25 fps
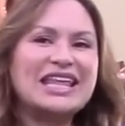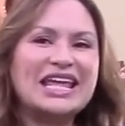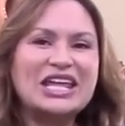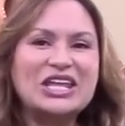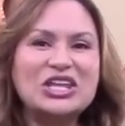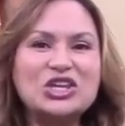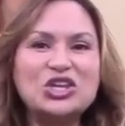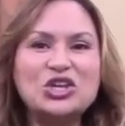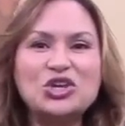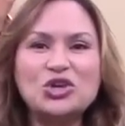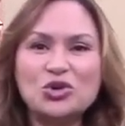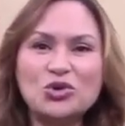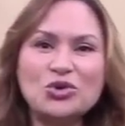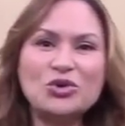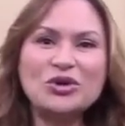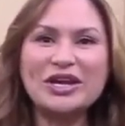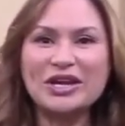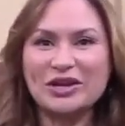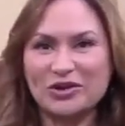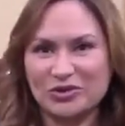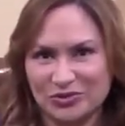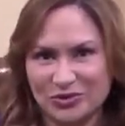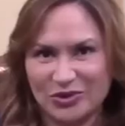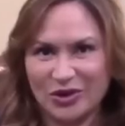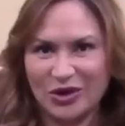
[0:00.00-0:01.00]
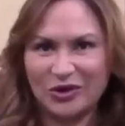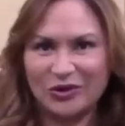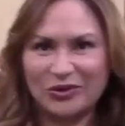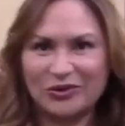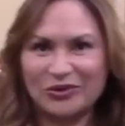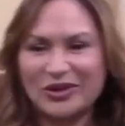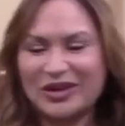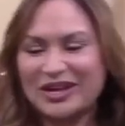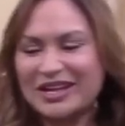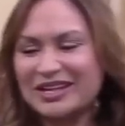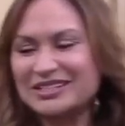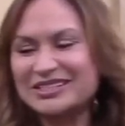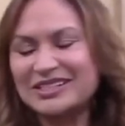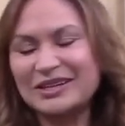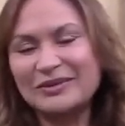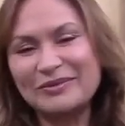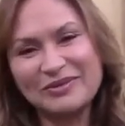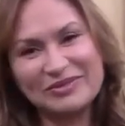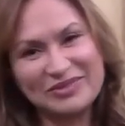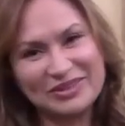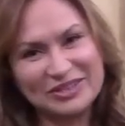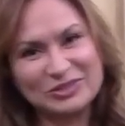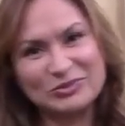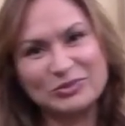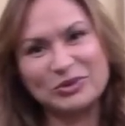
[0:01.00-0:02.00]
that you can grow some
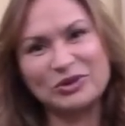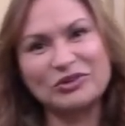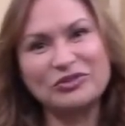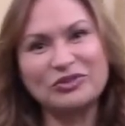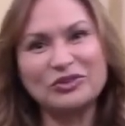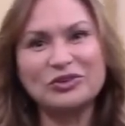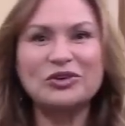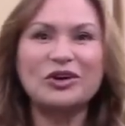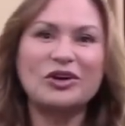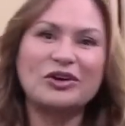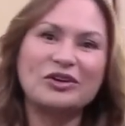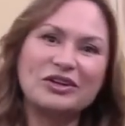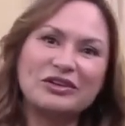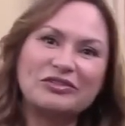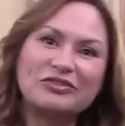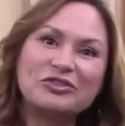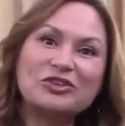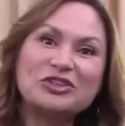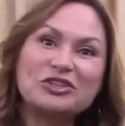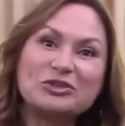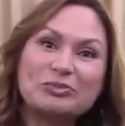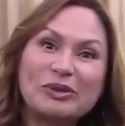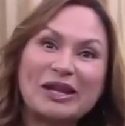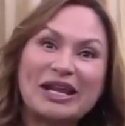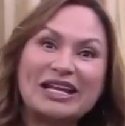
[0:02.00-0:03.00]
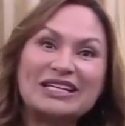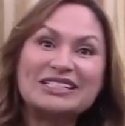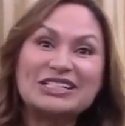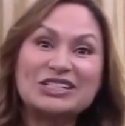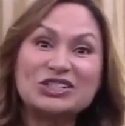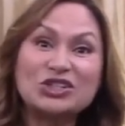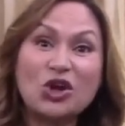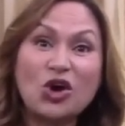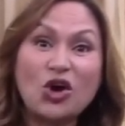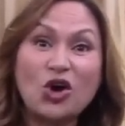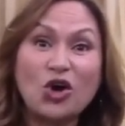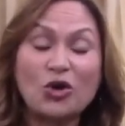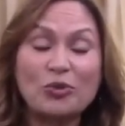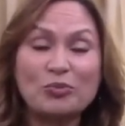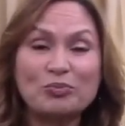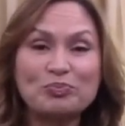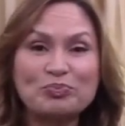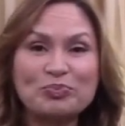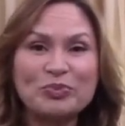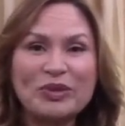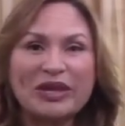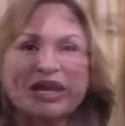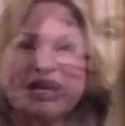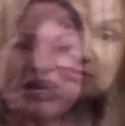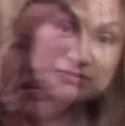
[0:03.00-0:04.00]
of these beautiful carnivorous plants is home.
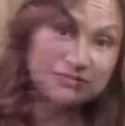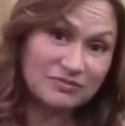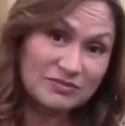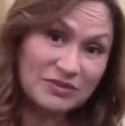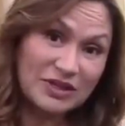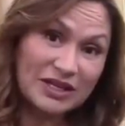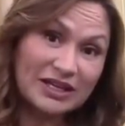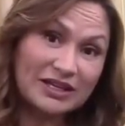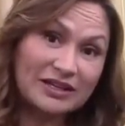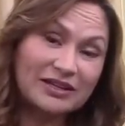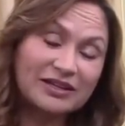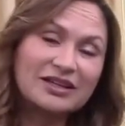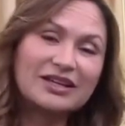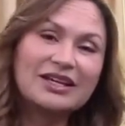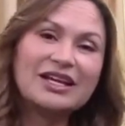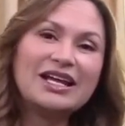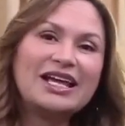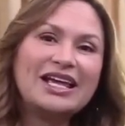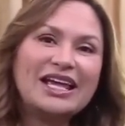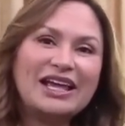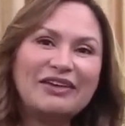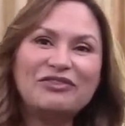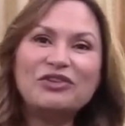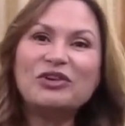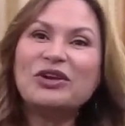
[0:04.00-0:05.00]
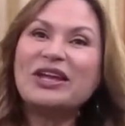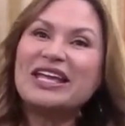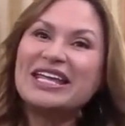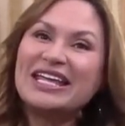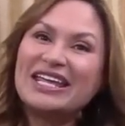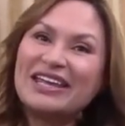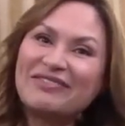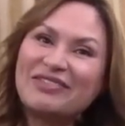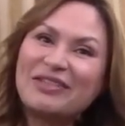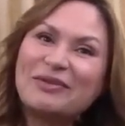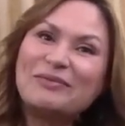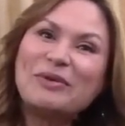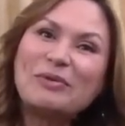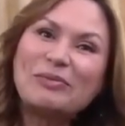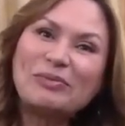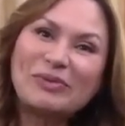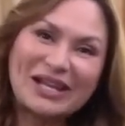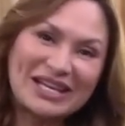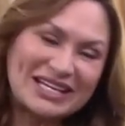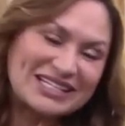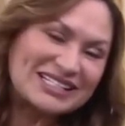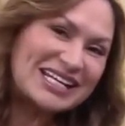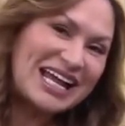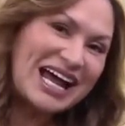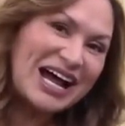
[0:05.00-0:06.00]
If you can give them a
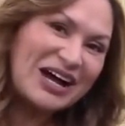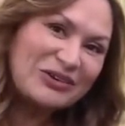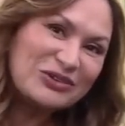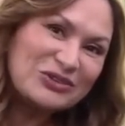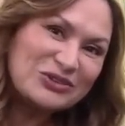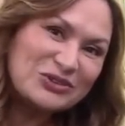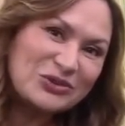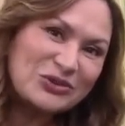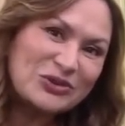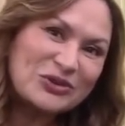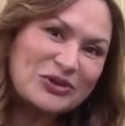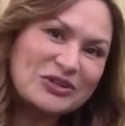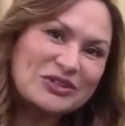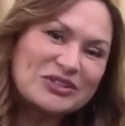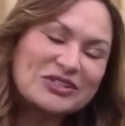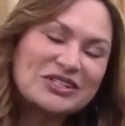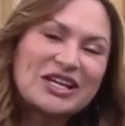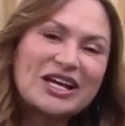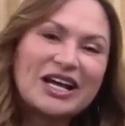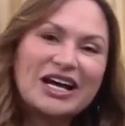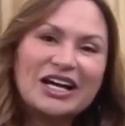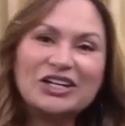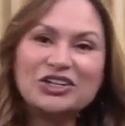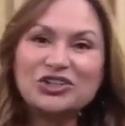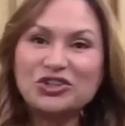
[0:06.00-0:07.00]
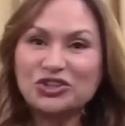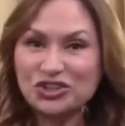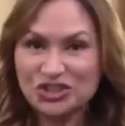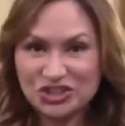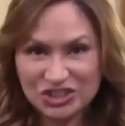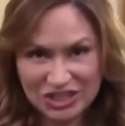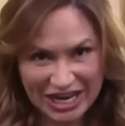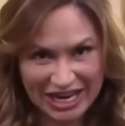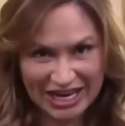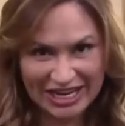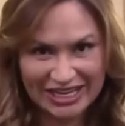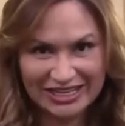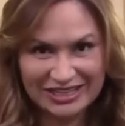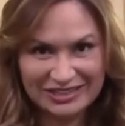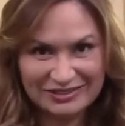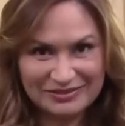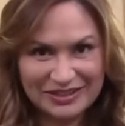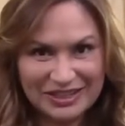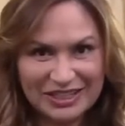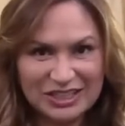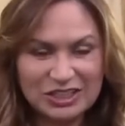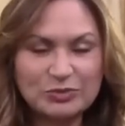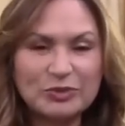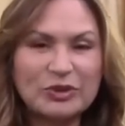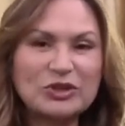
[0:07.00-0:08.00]
place outdoors, under shade,
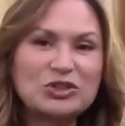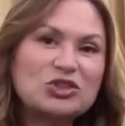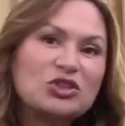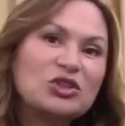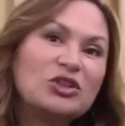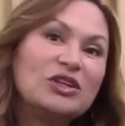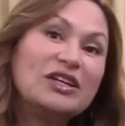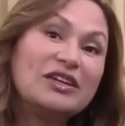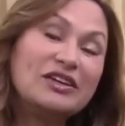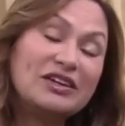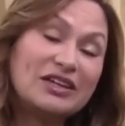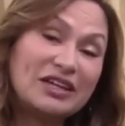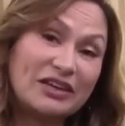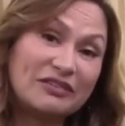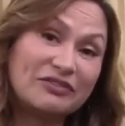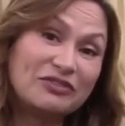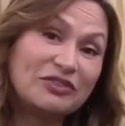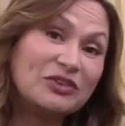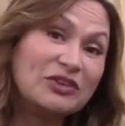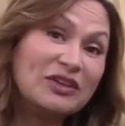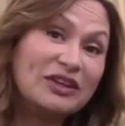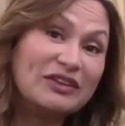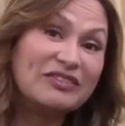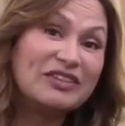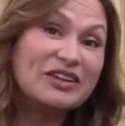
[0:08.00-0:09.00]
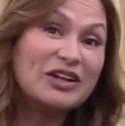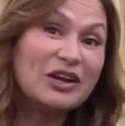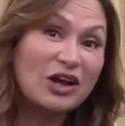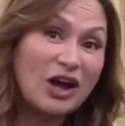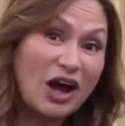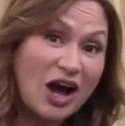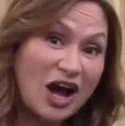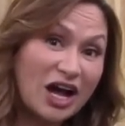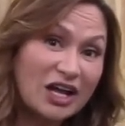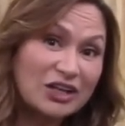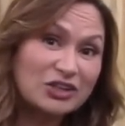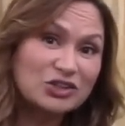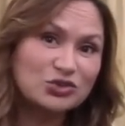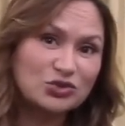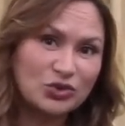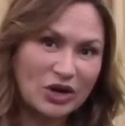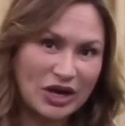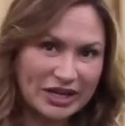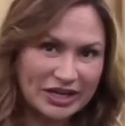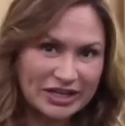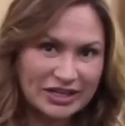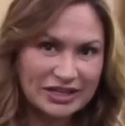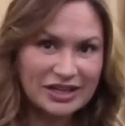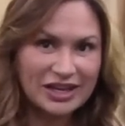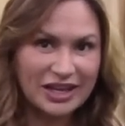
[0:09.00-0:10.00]
especially if you live in a hot,
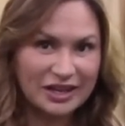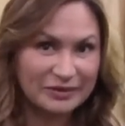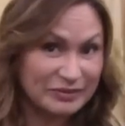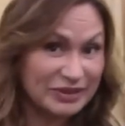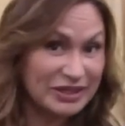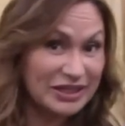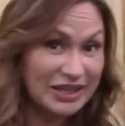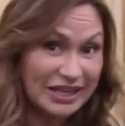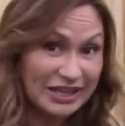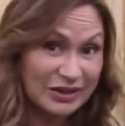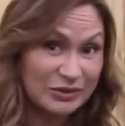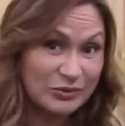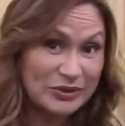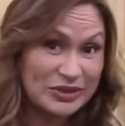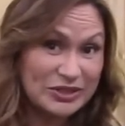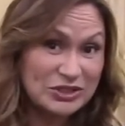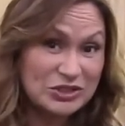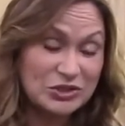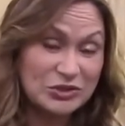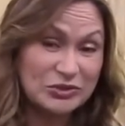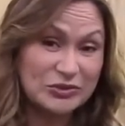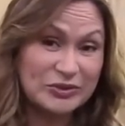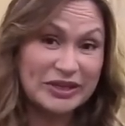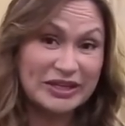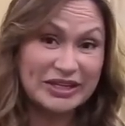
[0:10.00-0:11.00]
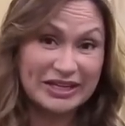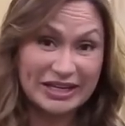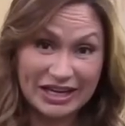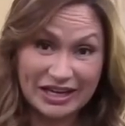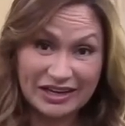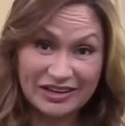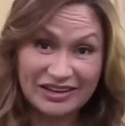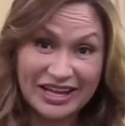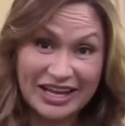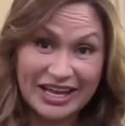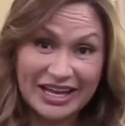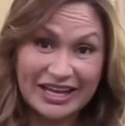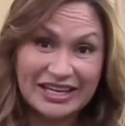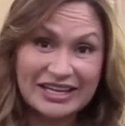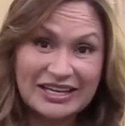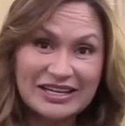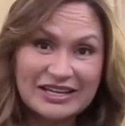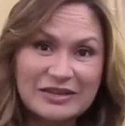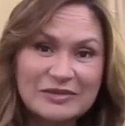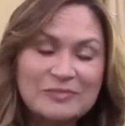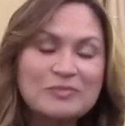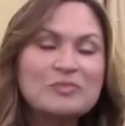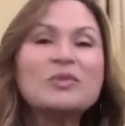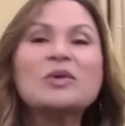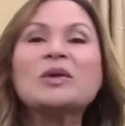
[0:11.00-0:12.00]
dry climate like we do in L A,
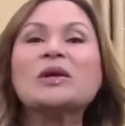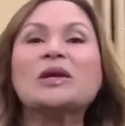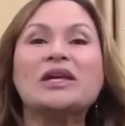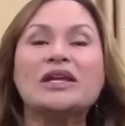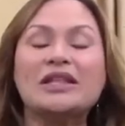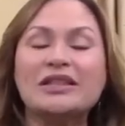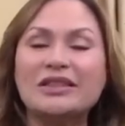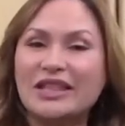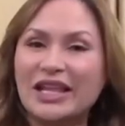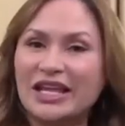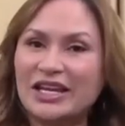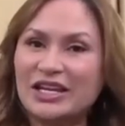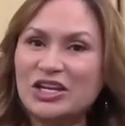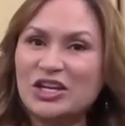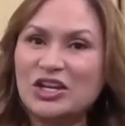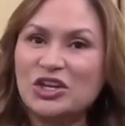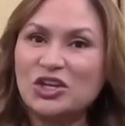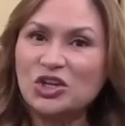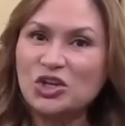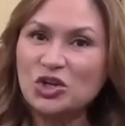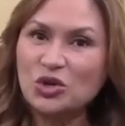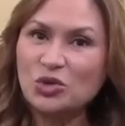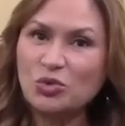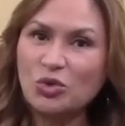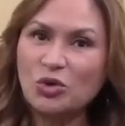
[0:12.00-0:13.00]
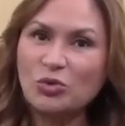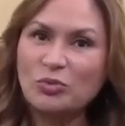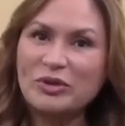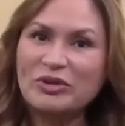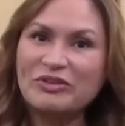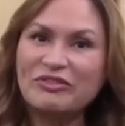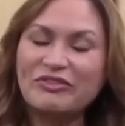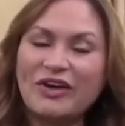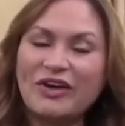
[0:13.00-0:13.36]
then you will be